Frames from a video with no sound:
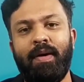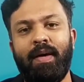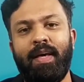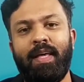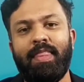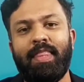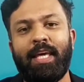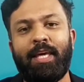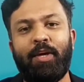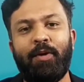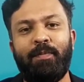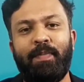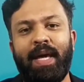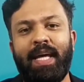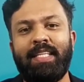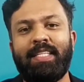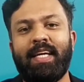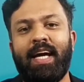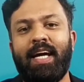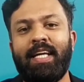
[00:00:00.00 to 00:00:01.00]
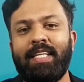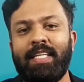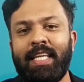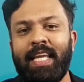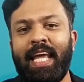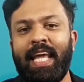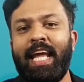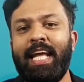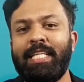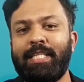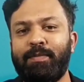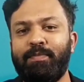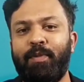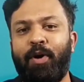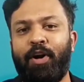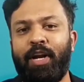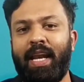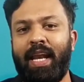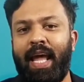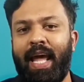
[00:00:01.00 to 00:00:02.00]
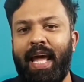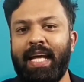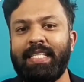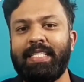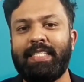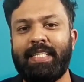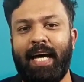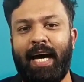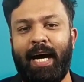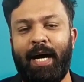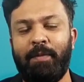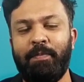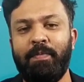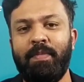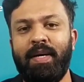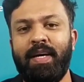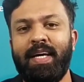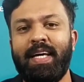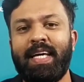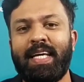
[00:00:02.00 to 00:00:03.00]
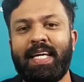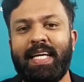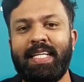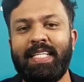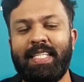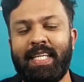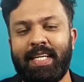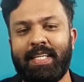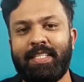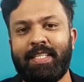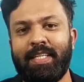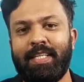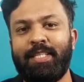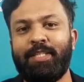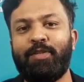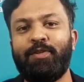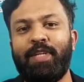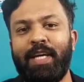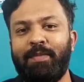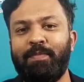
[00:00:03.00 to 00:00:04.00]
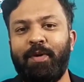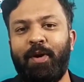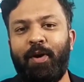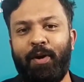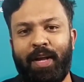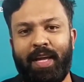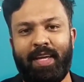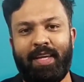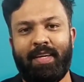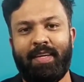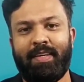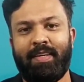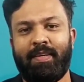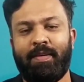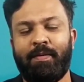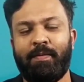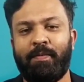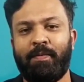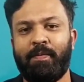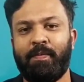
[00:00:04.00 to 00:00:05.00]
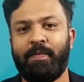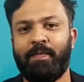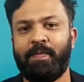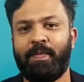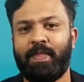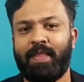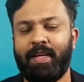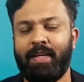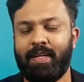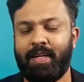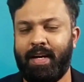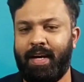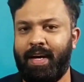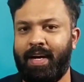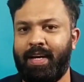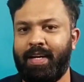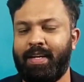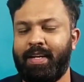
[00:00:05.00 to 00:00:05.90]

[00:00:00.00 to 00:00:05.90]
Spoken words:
the Cubata NEET model exam conducted today morning. Right.